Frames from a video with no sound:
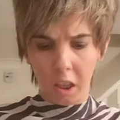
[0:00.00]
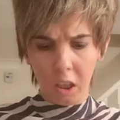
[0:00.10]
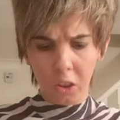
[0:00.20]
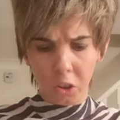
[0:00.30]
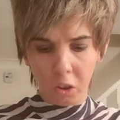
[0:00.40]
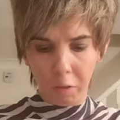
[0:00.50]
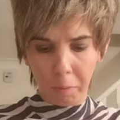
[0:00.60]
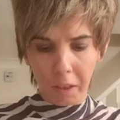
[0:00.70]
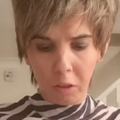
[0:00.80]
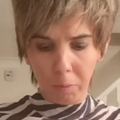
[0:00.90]
A soft
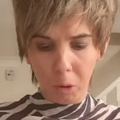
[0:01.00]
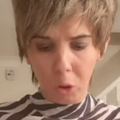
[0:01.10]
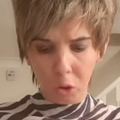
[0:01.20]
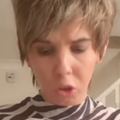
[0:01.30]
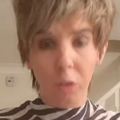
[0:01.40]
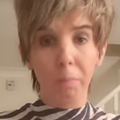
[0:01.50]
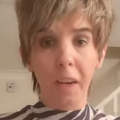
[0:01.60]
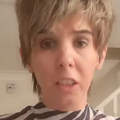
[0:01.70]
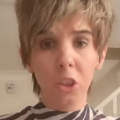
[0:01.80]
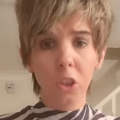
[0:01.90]
pad of paws,
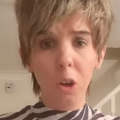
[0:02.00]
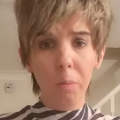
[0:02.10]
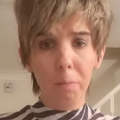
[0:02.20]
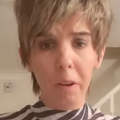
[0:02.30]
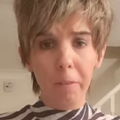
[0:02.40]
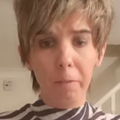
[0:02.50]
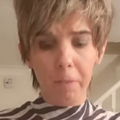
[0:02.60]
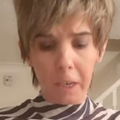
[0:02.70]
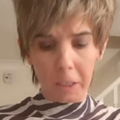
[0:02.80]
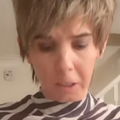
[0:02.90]
my stomping
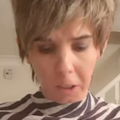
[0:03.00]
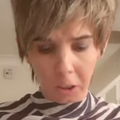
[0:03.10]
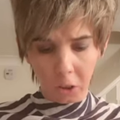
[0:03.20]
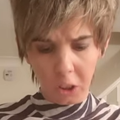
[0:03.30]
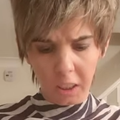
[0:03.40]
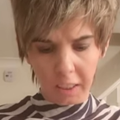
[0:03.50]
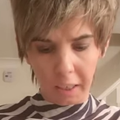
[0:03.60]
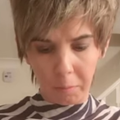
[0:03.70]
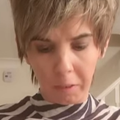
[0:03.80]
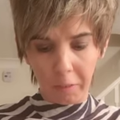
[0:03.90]
feet. She
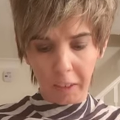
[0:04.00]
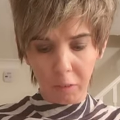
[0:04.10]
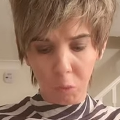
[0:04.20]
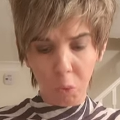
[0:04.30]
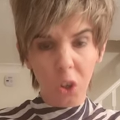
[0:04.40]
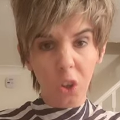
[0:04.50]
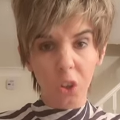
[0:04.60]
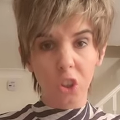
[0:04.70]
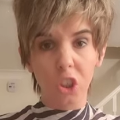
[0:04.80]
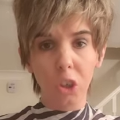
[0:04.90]
said my favourite
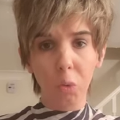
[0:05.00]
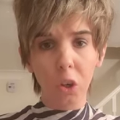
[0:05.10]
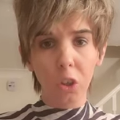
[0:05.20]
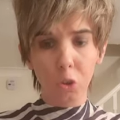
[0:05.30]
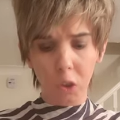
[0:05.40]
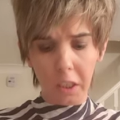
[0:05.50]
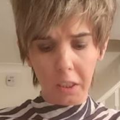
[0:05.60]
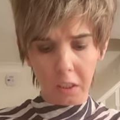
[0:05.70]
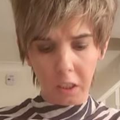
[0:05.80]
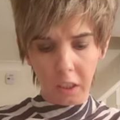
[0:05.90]
words, do you want a
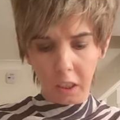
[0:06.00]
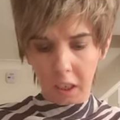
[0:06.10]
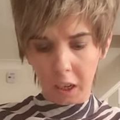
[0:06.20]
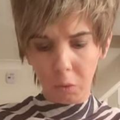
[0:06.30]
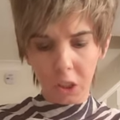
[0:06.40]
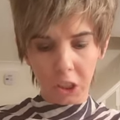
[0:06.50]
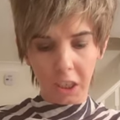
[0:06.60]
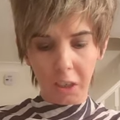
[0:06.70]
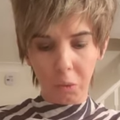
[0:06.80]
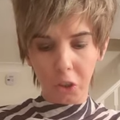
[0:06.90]
treat? I wish
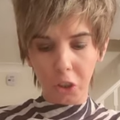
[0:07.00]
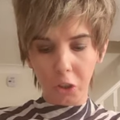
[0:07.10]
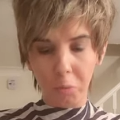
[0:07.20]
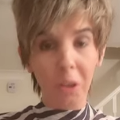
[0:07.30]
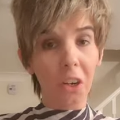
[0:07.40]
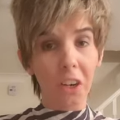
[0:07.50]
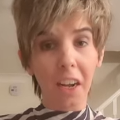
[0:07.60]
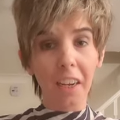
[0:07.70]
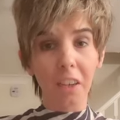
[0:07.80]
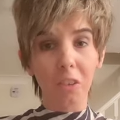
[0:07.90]
I were human and
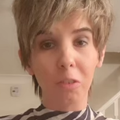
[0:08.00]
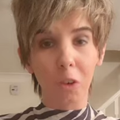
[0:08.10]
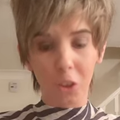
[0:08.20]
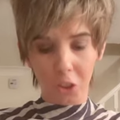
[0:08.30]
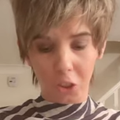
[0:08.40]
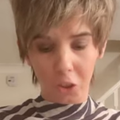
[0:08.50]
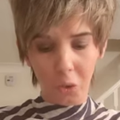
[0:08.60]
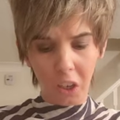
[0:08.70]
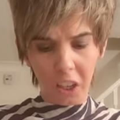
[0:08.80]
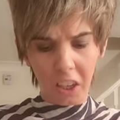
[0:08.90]
I had a voice too,
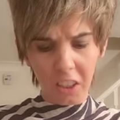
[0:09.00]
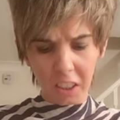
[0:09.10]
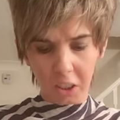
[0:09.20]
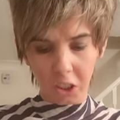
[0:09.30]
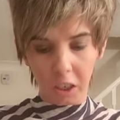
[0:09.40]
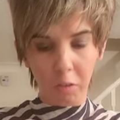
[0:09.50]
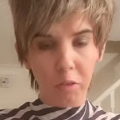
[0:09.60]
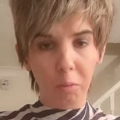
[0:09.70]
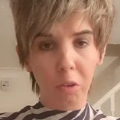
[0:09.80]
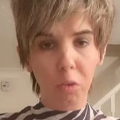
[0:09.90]
as I'd shout
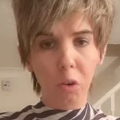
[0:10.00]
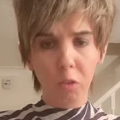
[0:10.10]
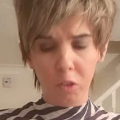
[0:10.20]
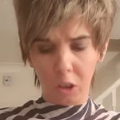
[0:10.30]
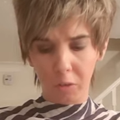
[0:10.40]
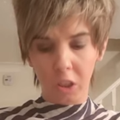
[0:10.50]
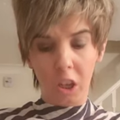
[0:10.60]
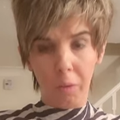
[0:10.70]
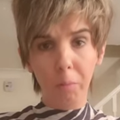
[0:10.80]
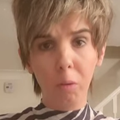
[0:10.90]
from the rooftops,
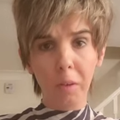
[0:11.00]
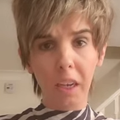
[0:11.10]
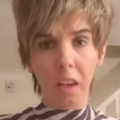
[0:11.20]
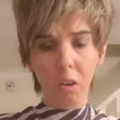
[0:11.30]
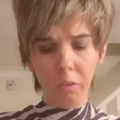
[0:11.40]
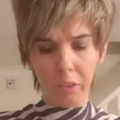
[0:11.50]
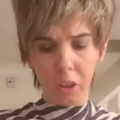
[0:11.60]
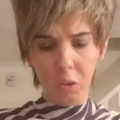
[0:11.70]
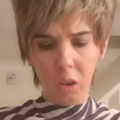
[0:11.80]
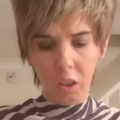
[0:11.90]
Mummy, I love
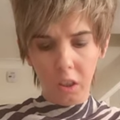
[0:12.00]
you.